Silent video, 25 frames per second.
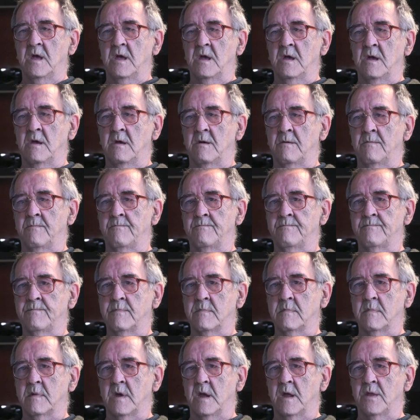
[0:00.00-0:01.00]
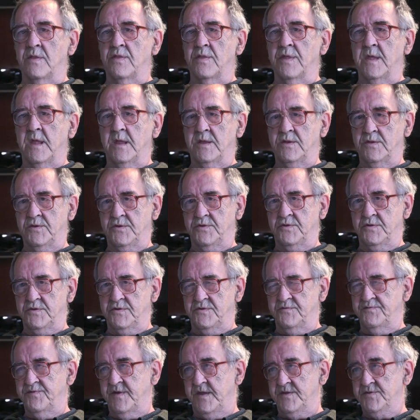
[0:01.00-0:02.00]
and then
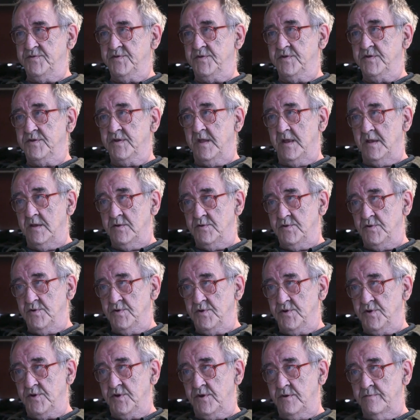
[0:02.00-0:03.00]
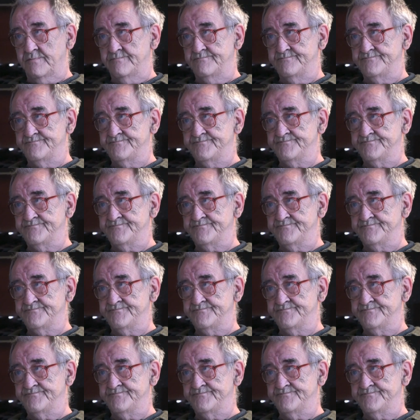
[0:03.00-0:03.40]
to Defense Intelligence,